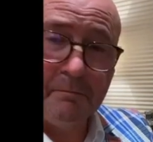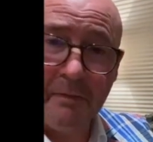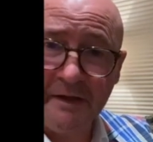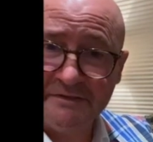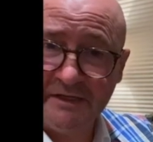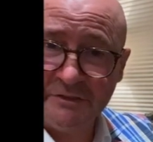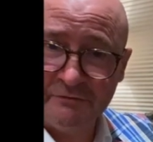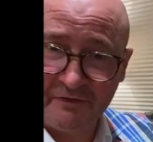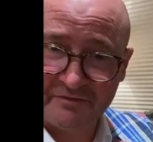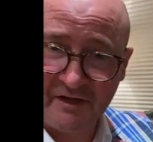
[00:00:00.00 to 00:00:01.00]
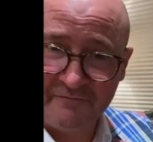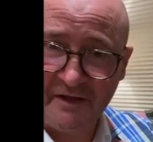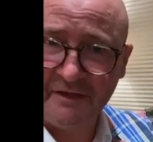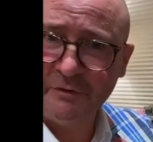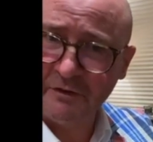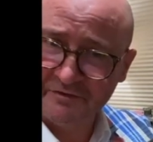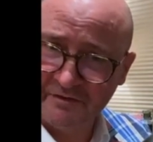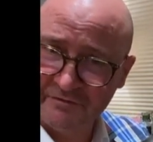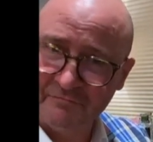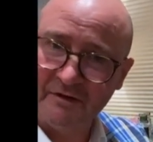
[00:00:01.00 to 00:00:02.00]
But uh, terrific stuff. And they do a lot of
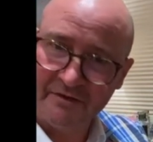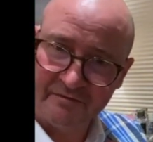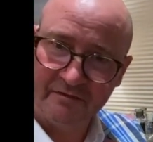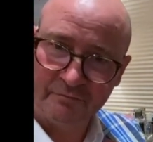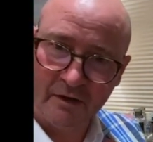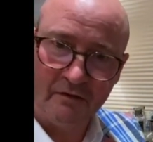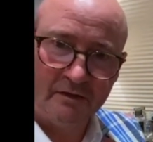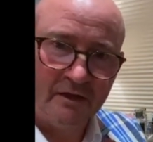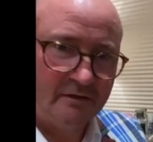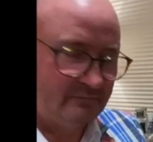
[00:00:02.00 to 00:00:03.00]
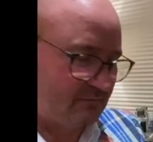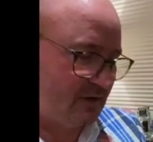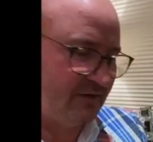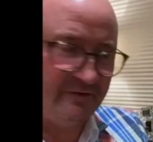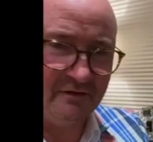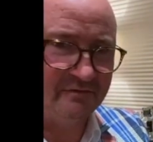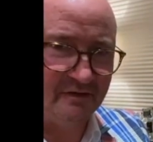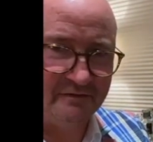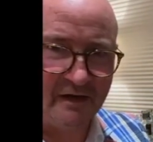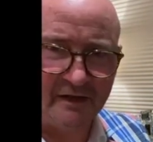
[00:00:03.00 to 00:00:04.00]
seasonal releases as well. Anything New
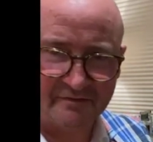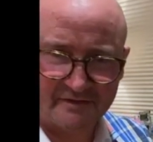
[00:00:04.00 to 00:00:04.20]
Zealand. I like